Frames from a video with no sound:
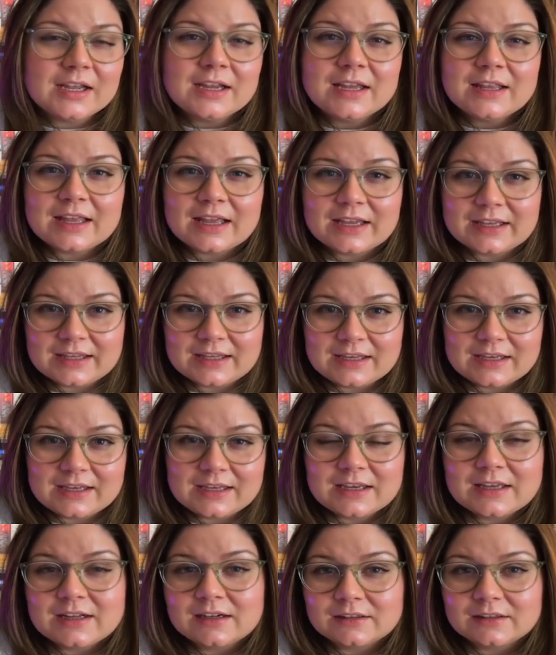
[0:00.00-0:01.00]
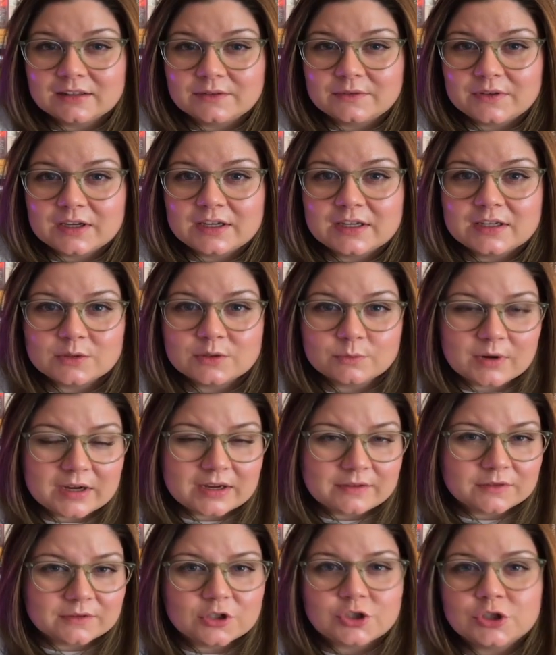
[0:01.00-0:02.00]
that he and Olivia, his
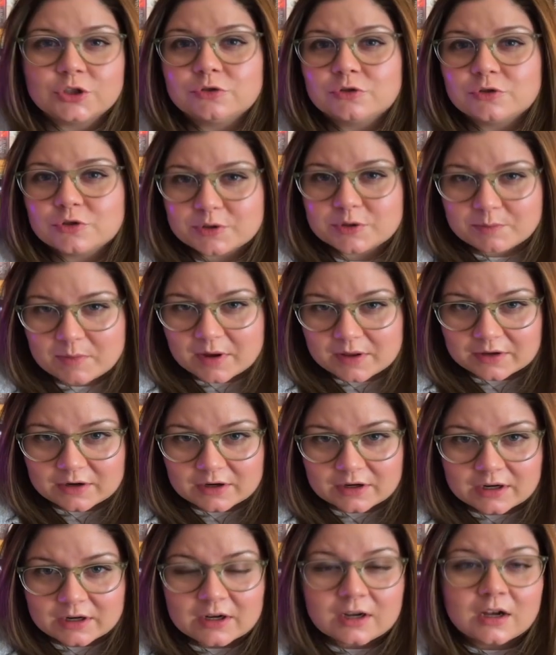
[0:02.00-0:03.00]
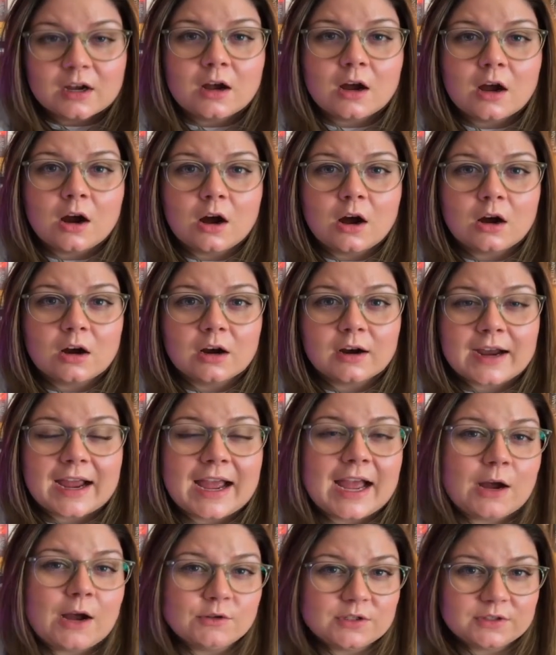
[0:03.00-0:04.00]
wife, the children's mother, are
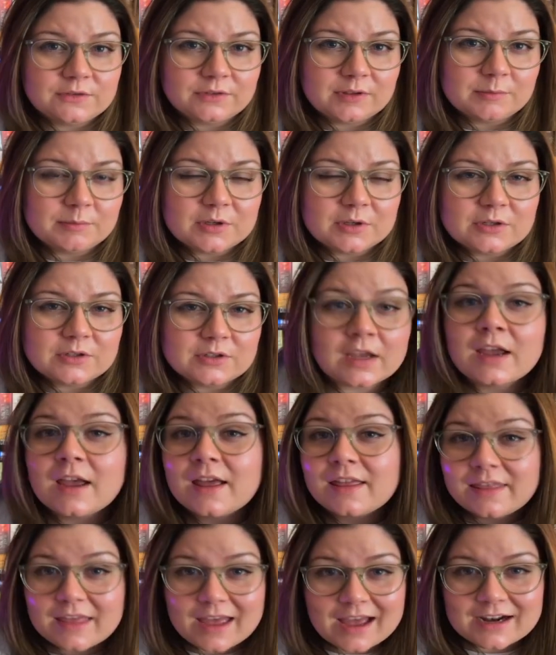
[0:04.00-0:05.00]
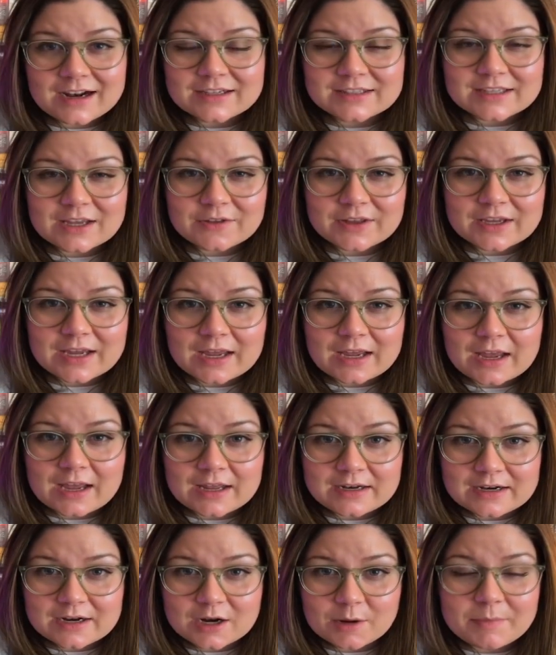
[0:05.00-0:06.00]
house flippers. That is how they
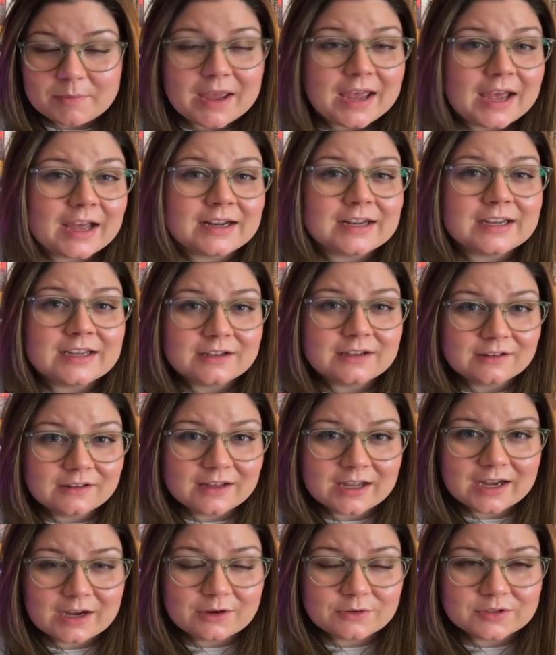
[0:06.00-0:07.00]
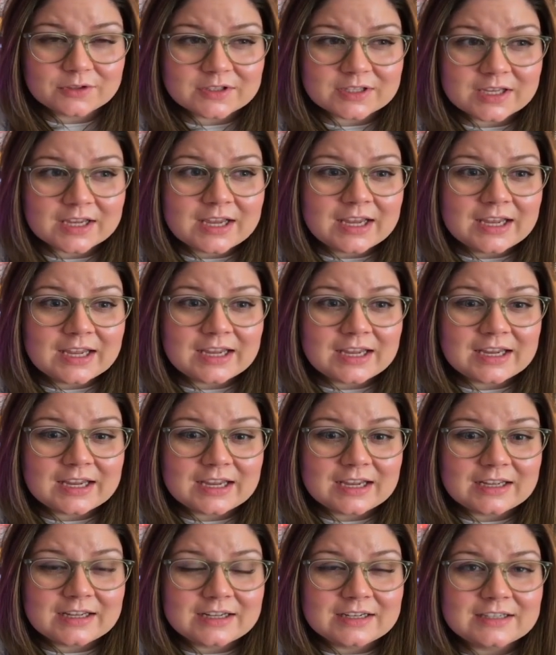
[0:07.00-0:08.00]
ended up at Hill House,
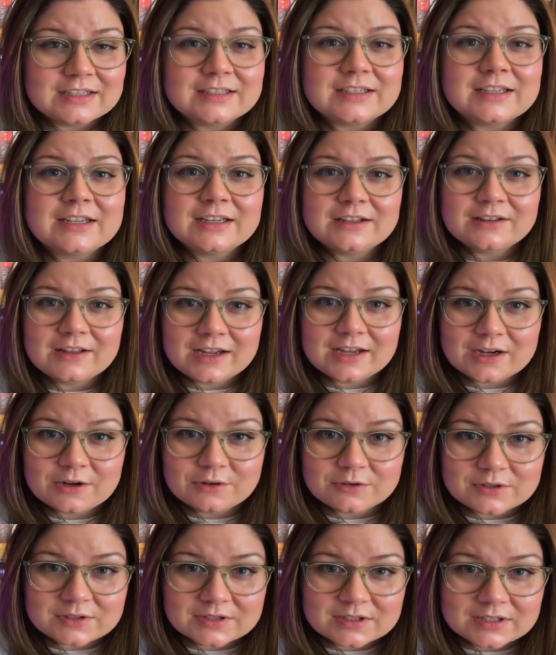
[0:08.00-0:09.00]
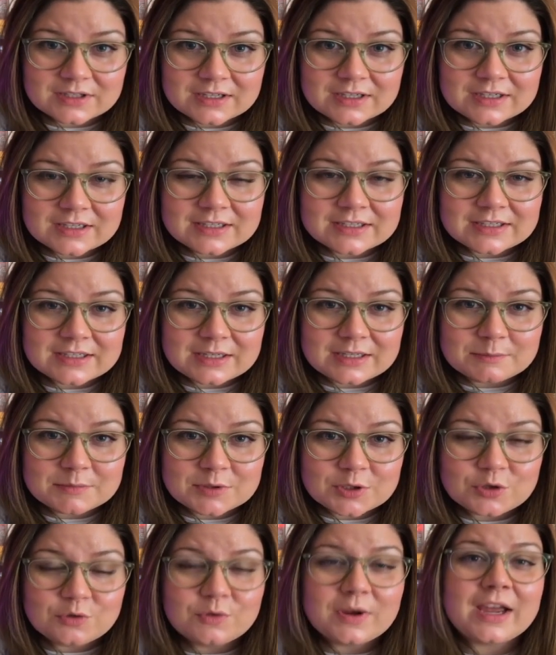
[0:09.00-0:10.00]
and Hill House
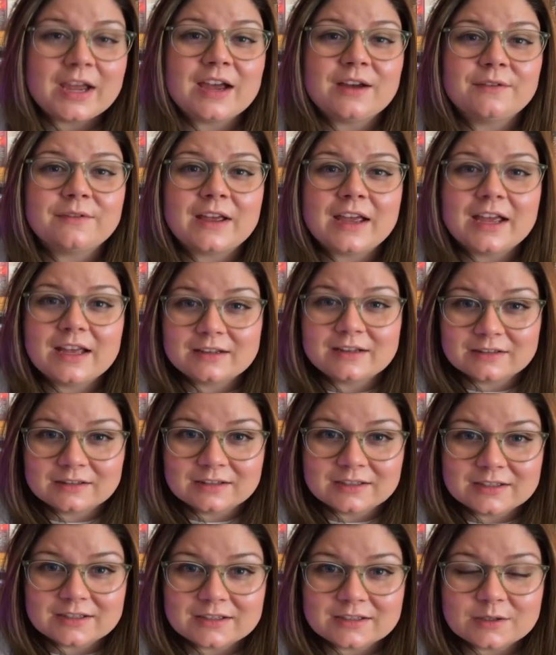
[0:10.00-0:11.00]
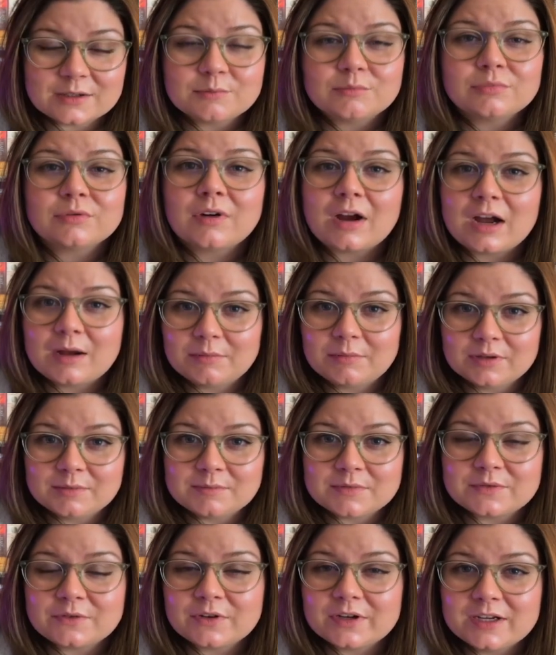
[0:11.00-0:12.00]
seems to have endless
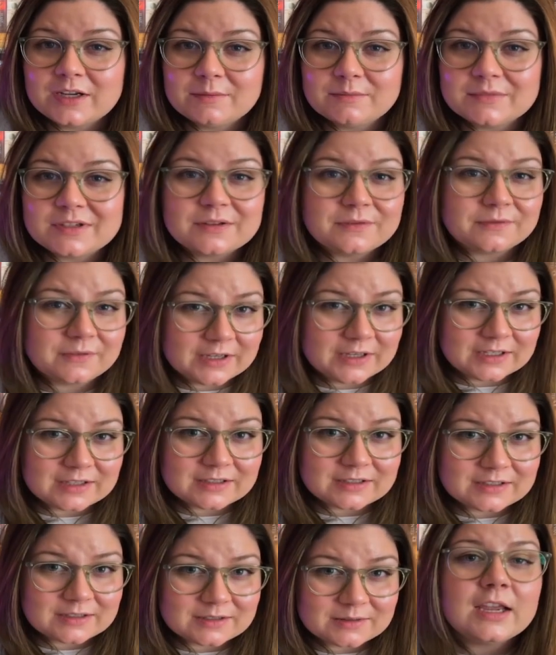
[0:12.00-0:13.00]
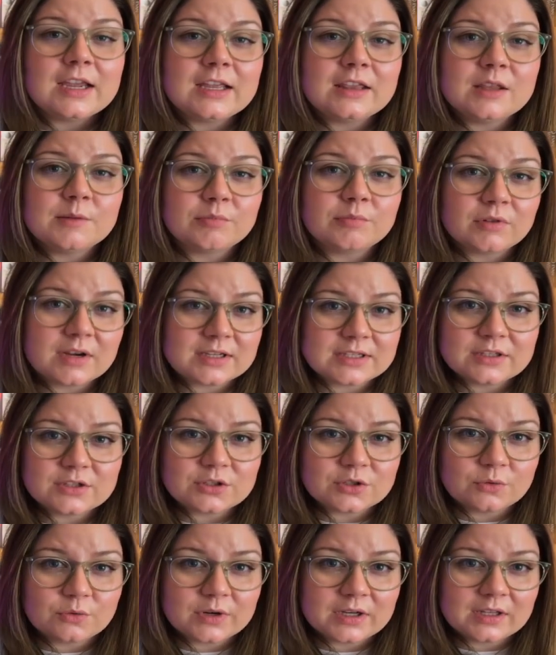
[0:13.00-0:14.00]
problems for him to fix. In the present
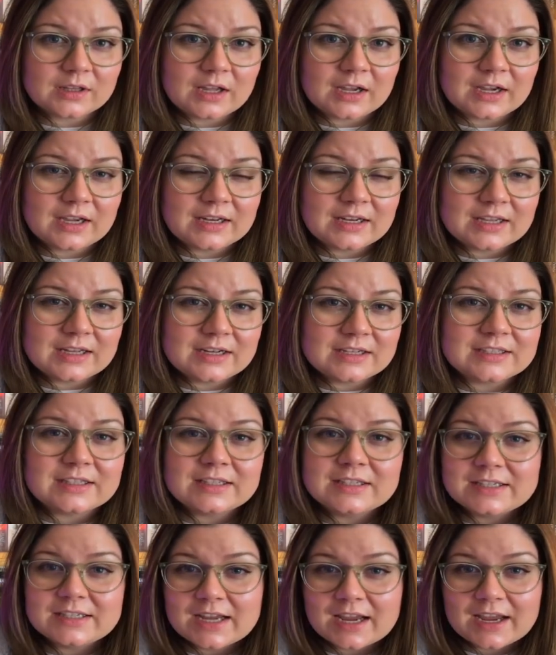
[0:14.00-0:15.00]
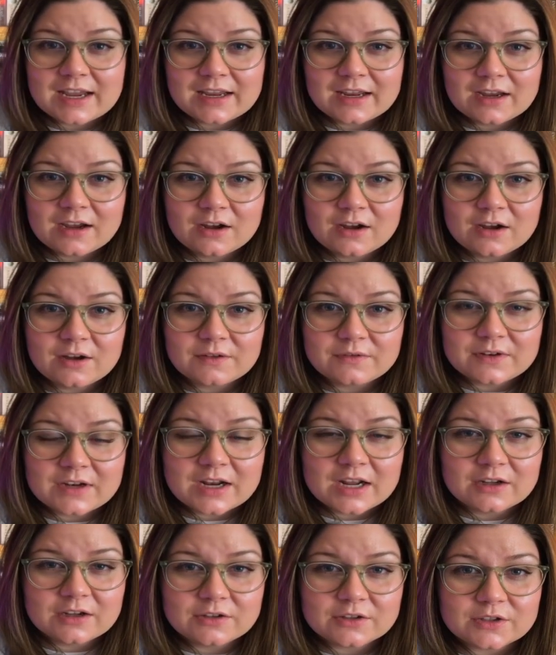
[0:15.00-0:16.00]
storyline, it is the day of
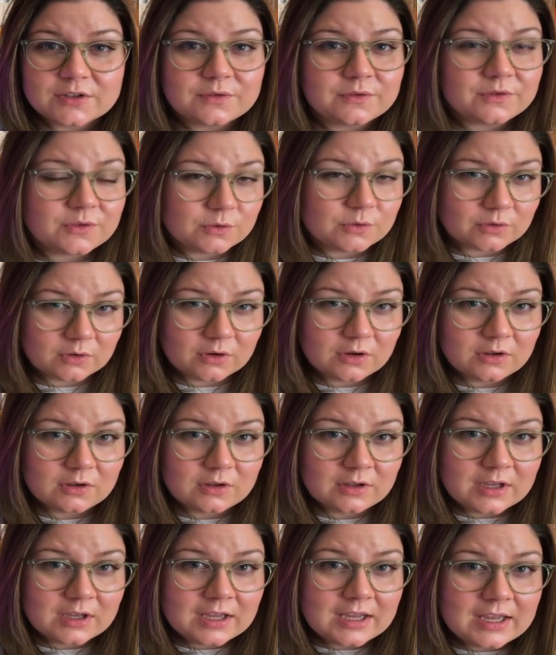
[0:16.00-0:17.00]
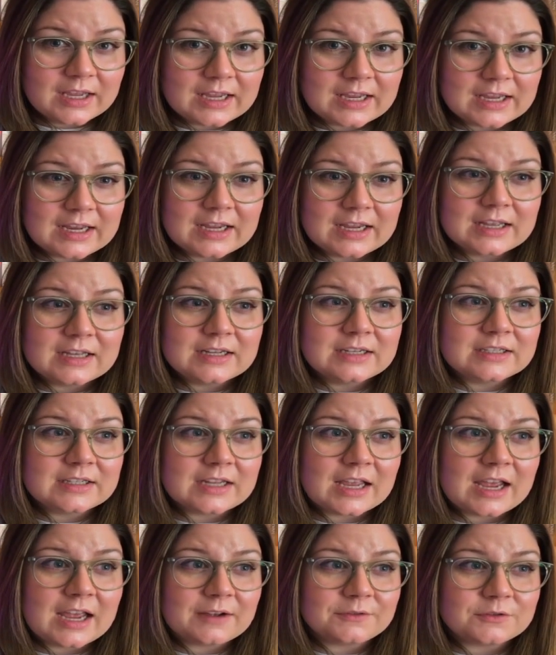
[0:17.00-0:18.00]
Nell's funeral, and
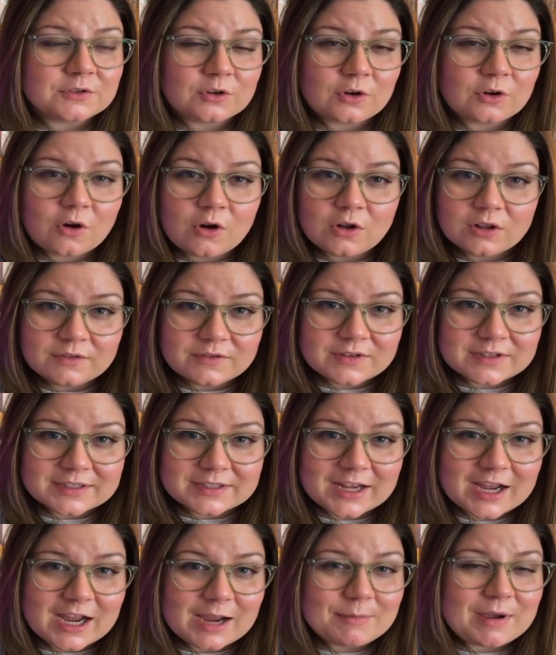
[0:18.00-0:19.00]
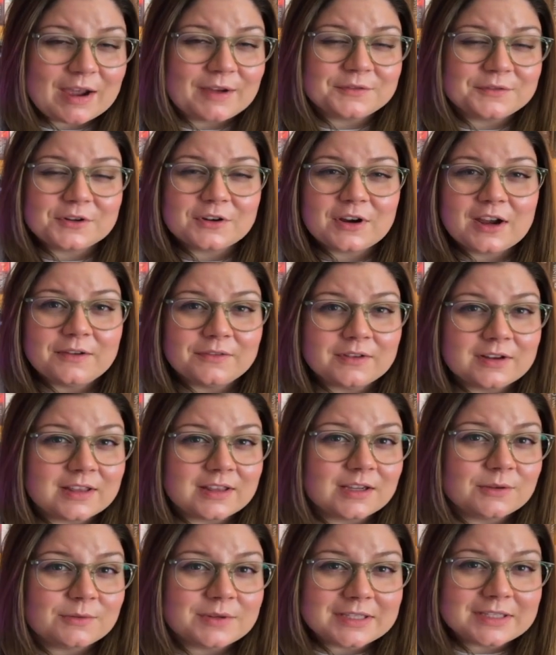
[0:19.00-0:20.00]
after all of this time, after
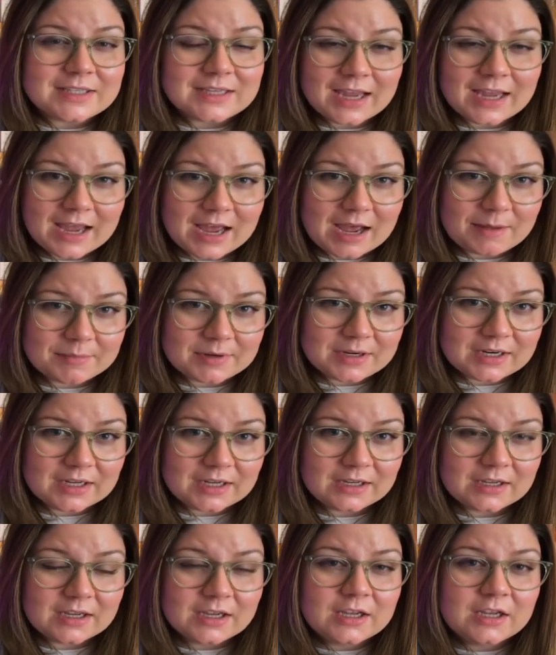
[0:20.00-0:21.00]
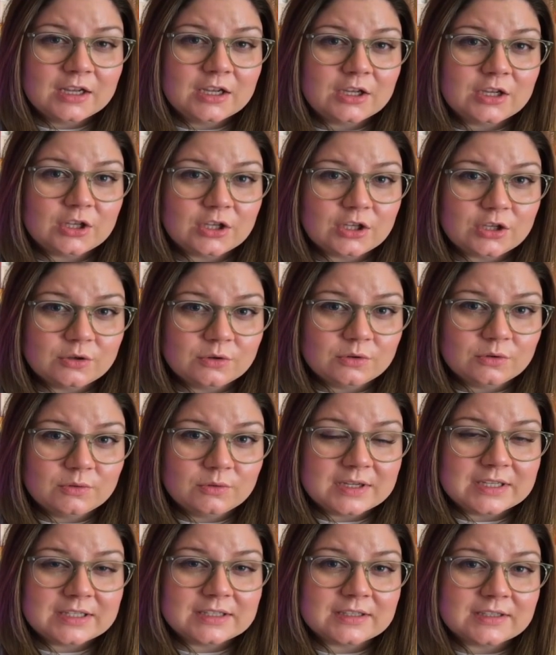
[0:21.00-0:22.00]
everything we see happening, Hugh
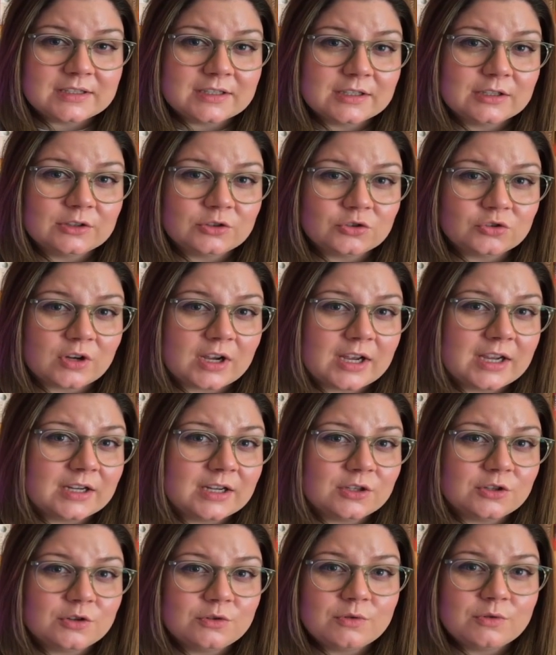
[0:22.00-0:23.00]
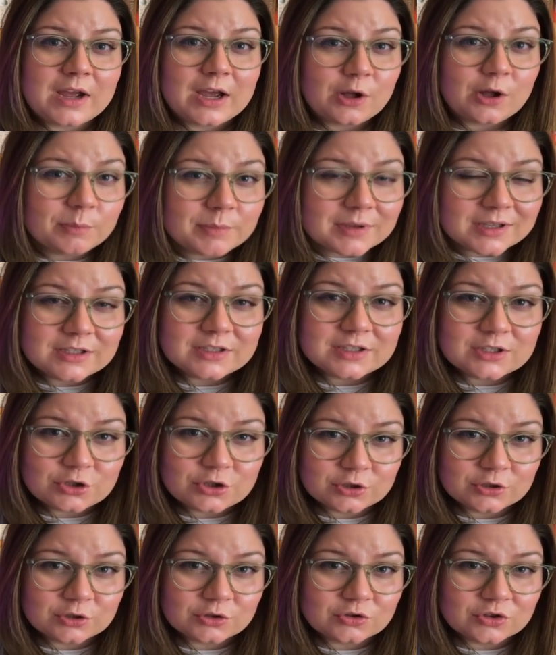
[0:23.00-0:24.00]
is still trying to help his
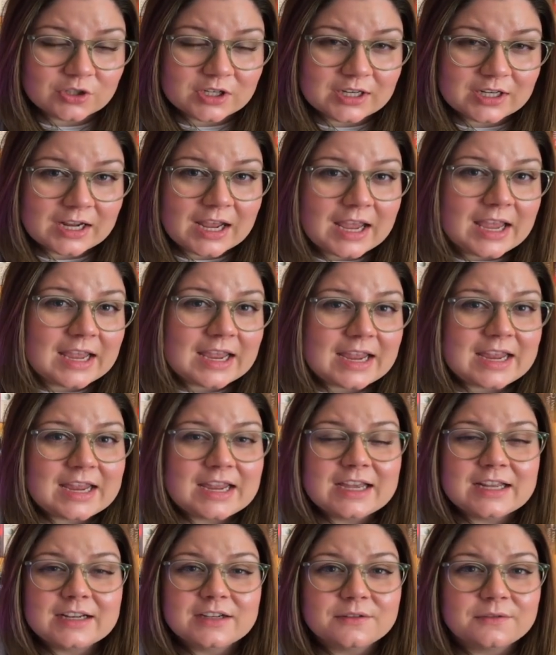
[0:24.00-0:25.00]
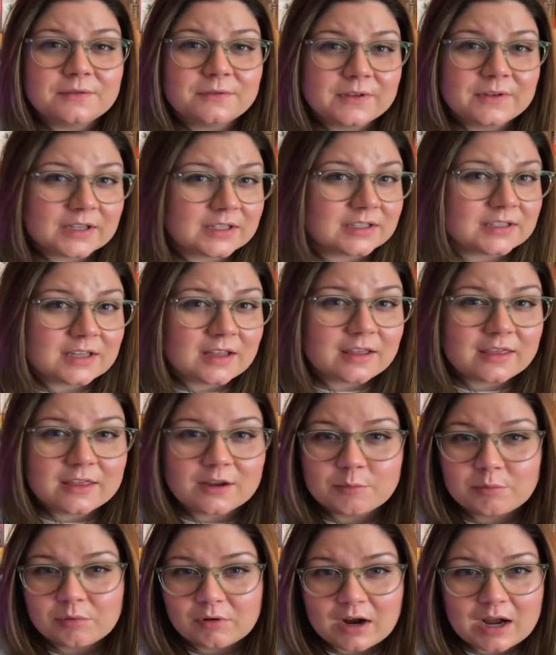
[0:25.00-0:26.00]
children and fix
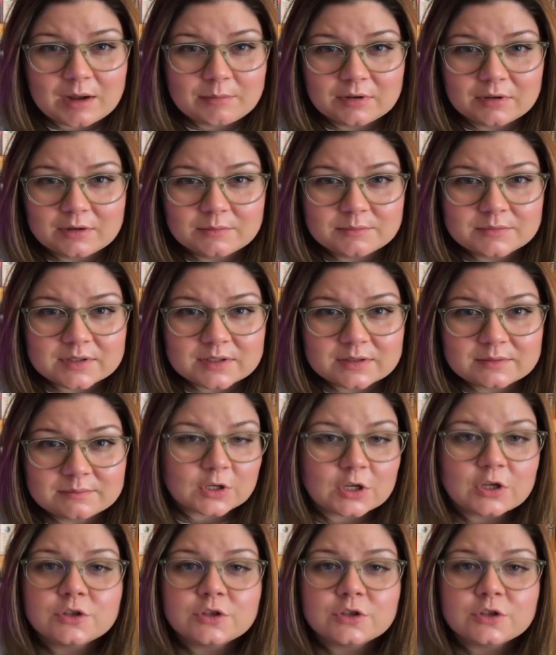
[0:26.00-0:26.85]
their problems.